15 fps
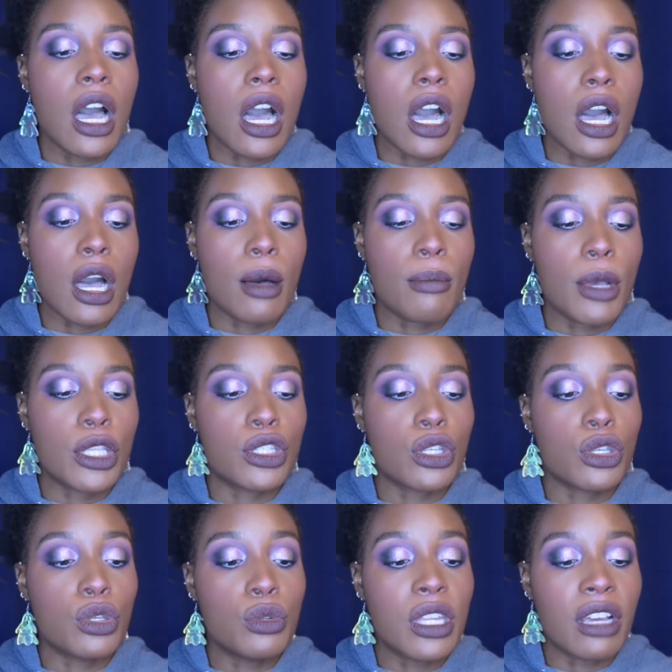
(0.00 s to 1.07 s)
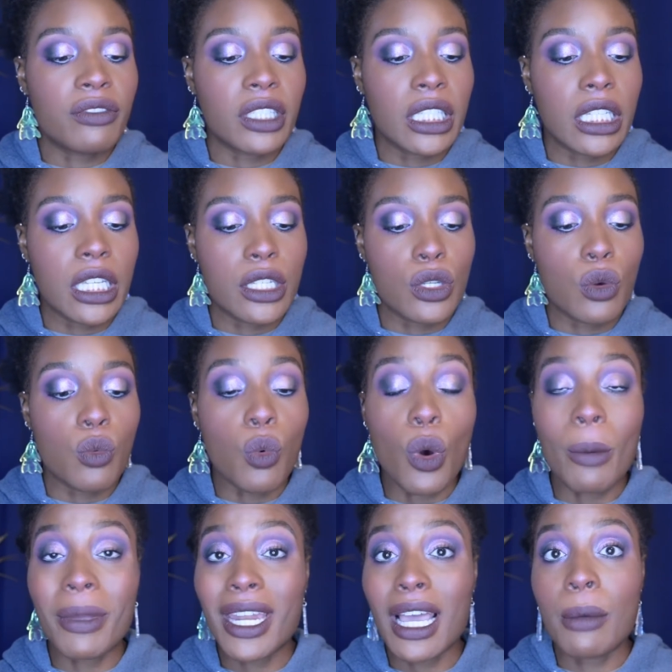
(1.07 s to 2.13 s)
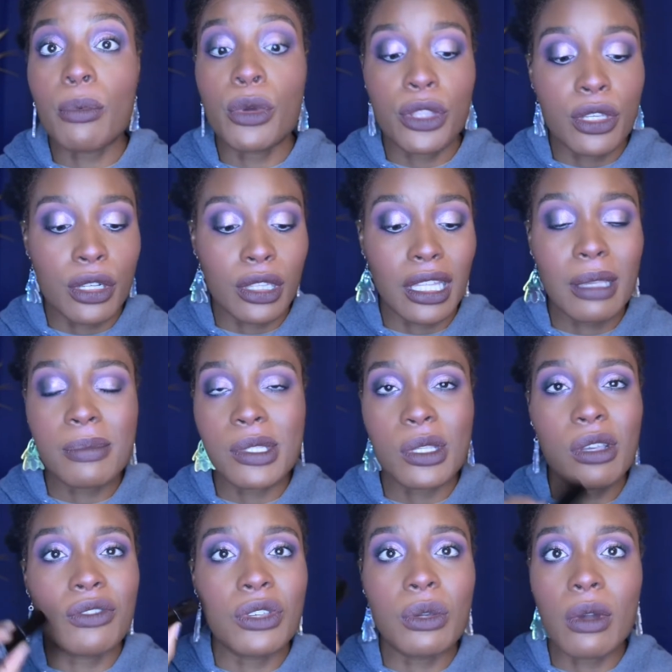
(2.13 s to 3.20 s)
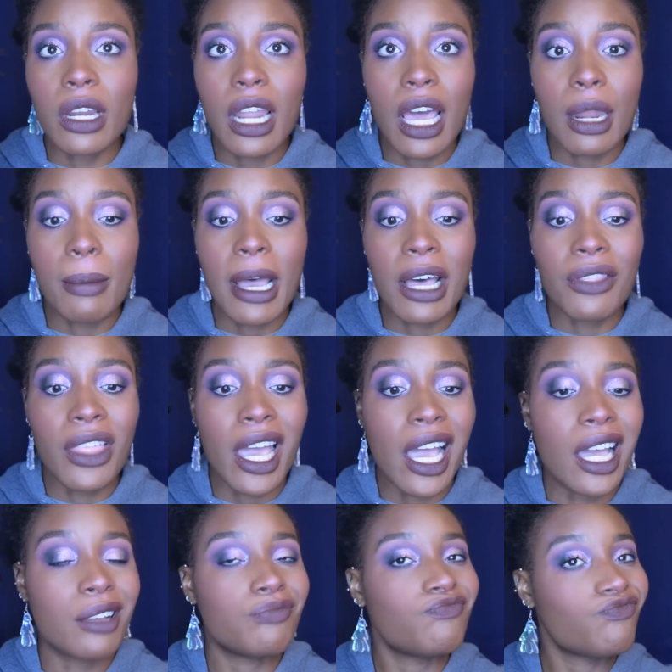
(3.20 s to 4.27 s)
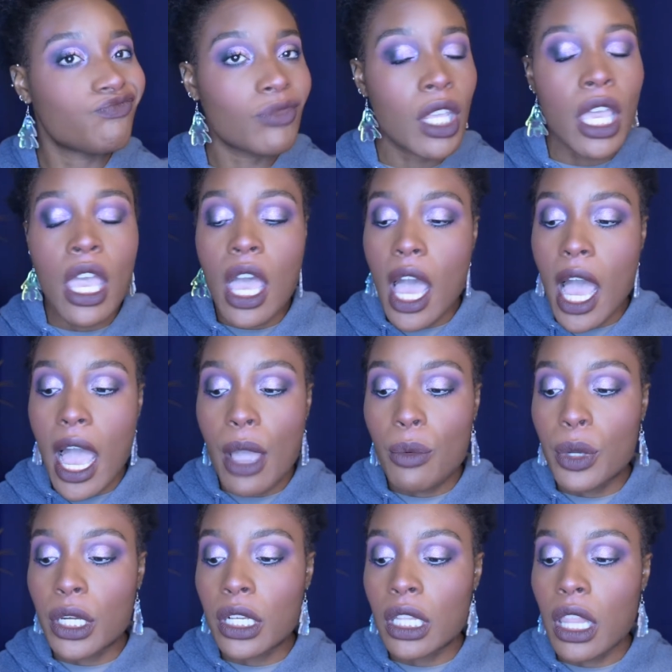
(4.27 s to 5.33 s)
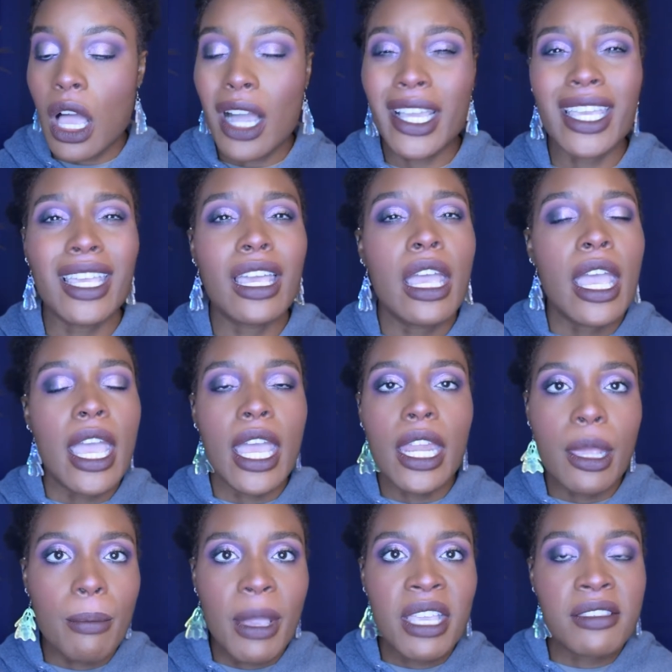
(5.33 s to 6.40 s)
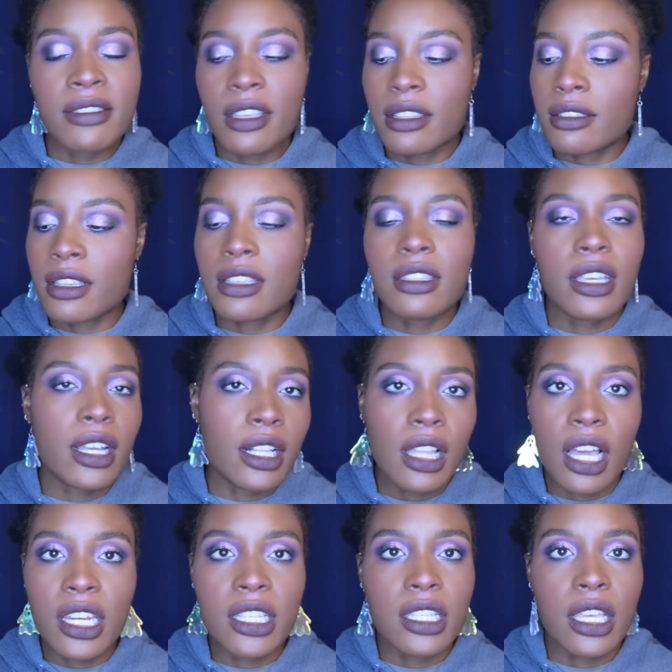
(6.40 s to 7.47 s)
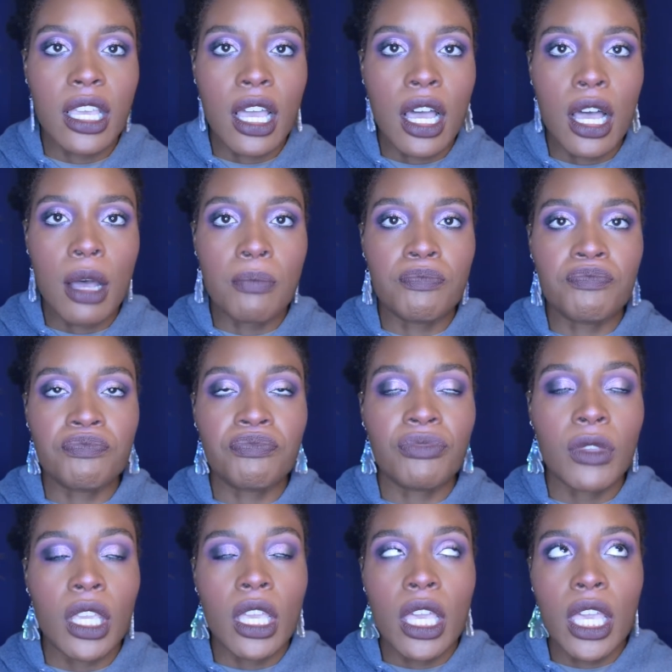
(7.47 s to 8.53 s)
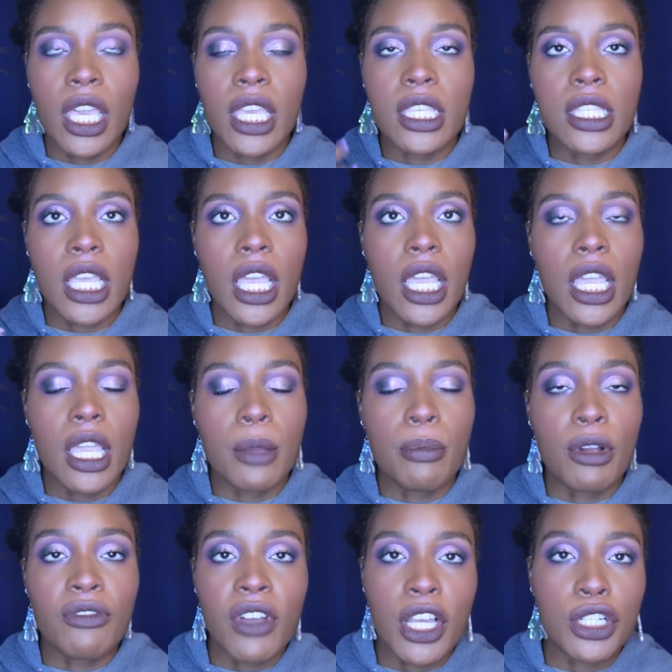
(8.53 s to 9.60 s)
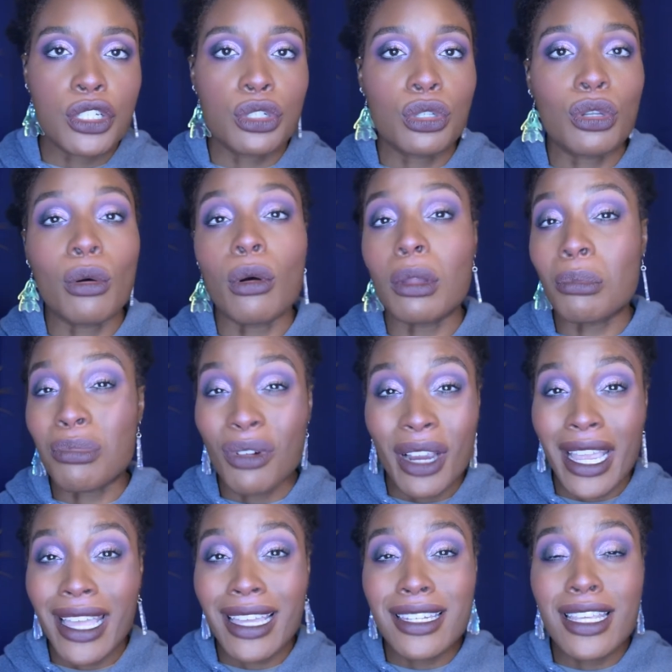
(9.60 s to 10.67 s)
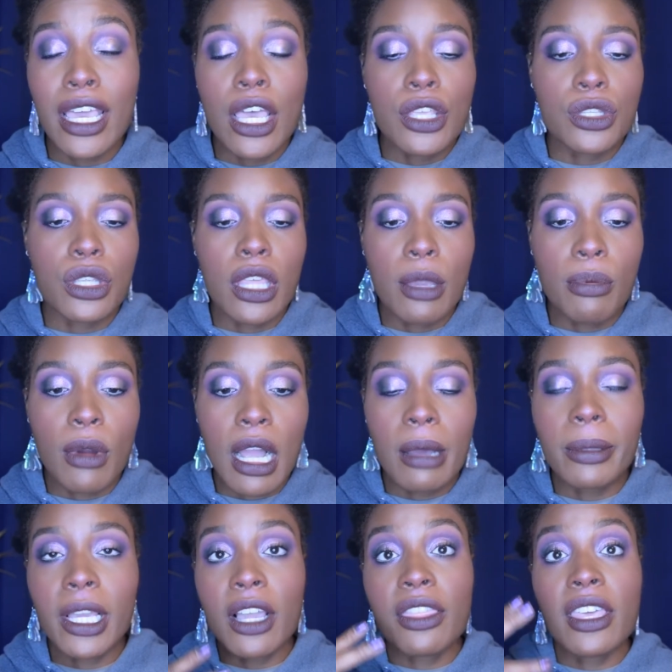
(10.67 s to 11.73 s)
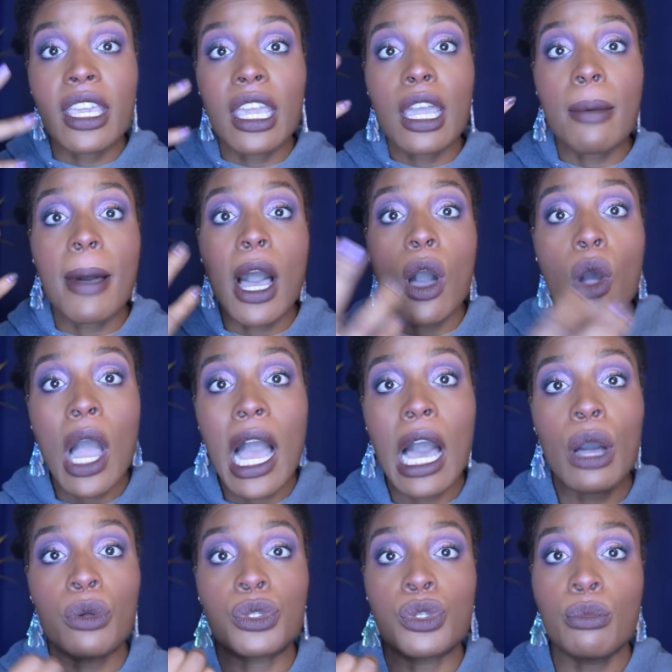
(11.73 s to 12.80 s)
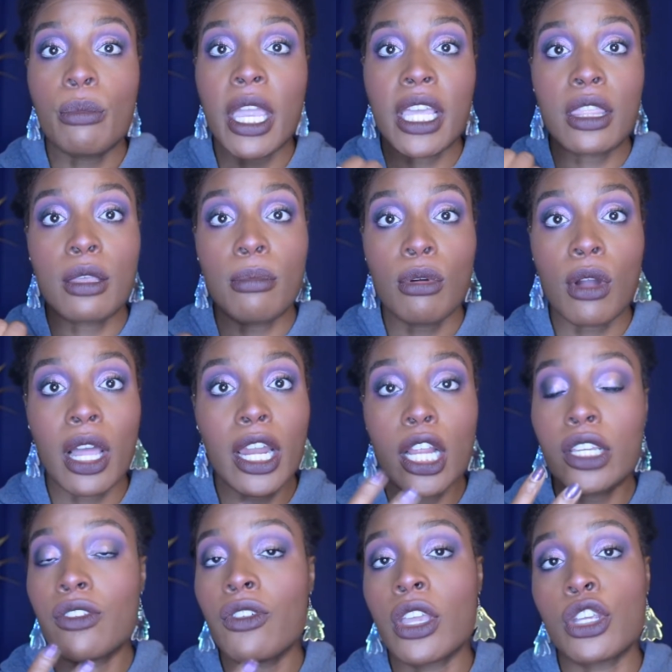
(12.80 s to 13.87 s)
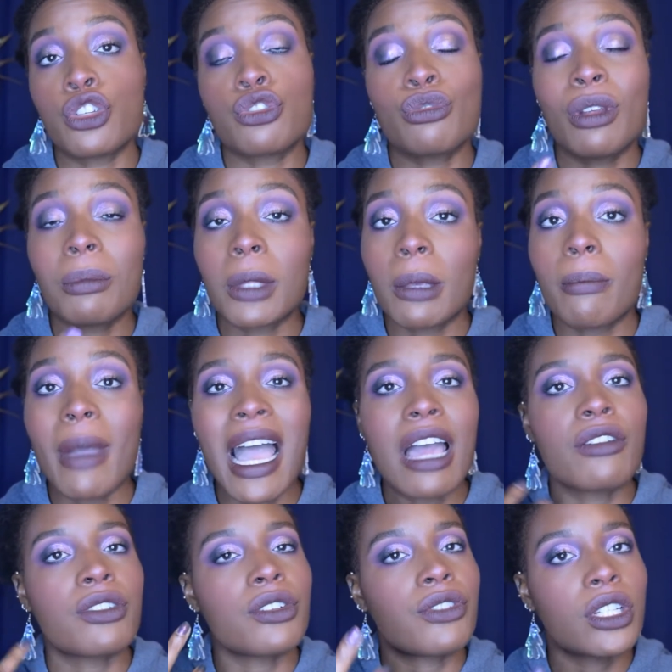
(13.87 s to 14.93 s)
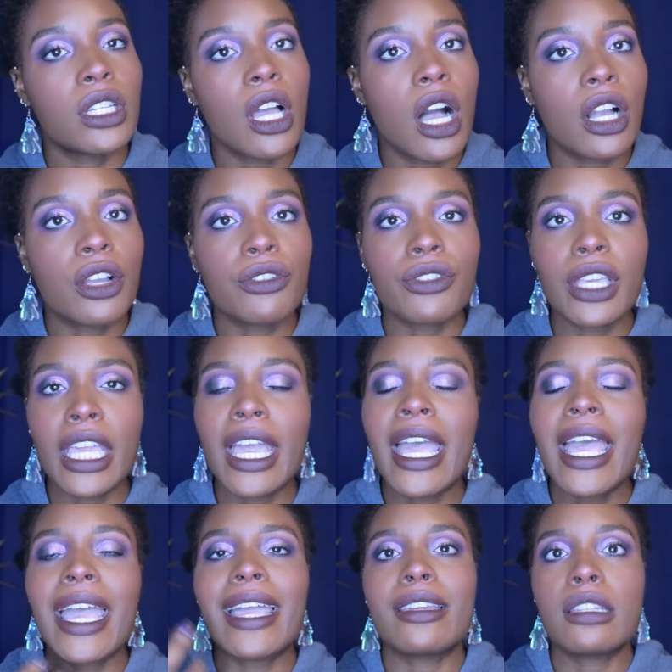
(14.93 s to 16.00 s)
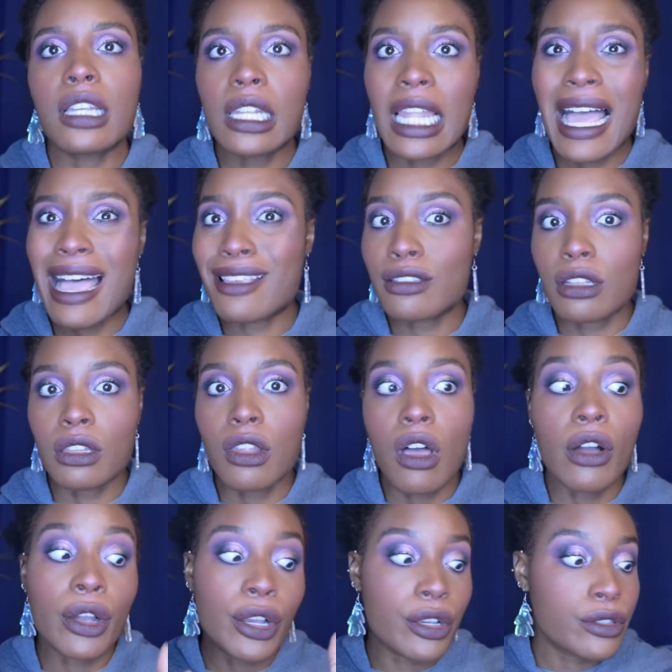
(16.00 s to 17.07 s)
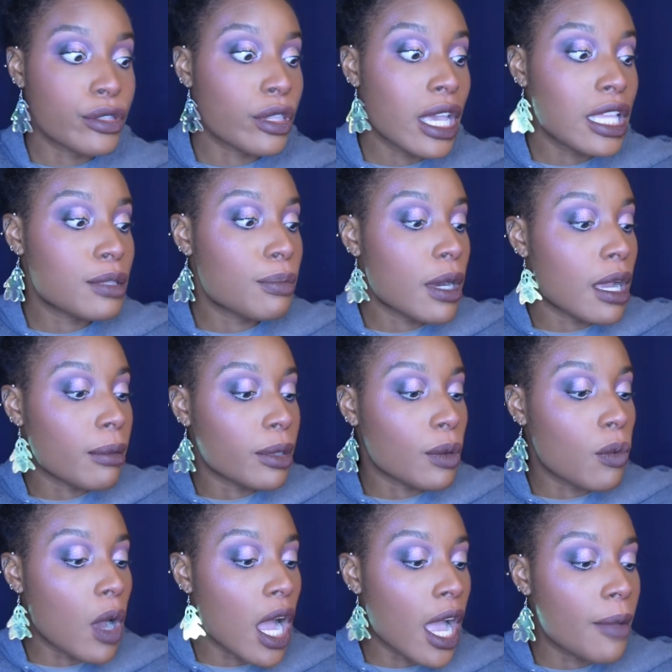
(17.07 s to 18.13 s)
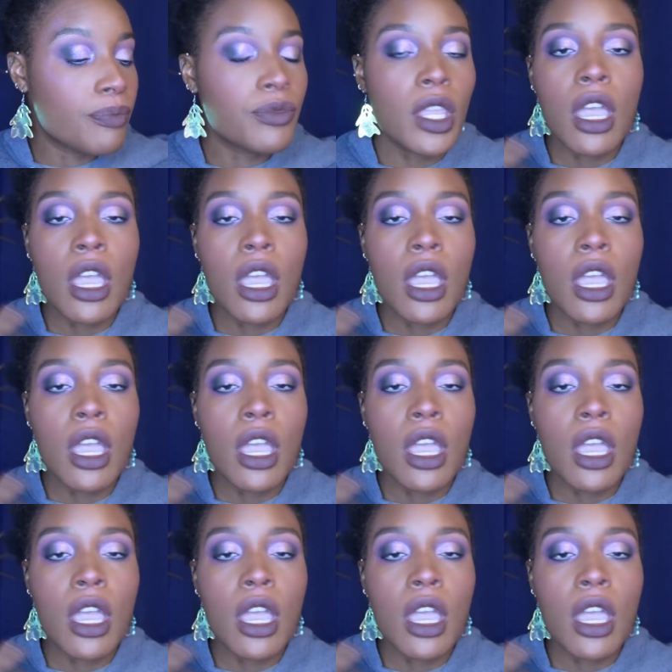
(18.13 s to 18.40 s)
So you definitely need to warm it up with your lips. So if you are not about that, I wouldn't clock it. And it makes sense because Inglot is a professional brand. So they probably are thinking about how to make the product extremely matte for photography and to last longer. So that's probably why.